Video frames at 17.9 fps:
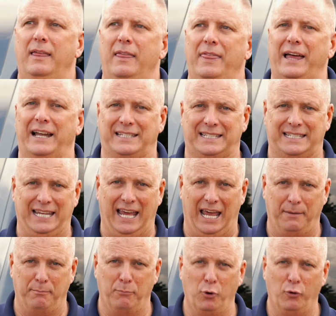That's
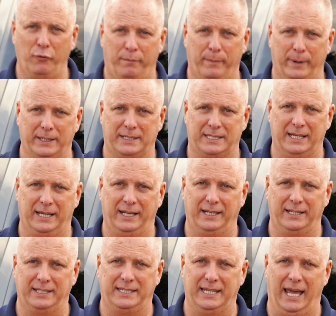10 movements in
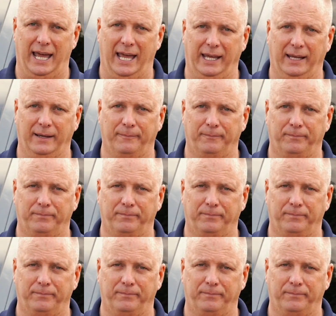a day.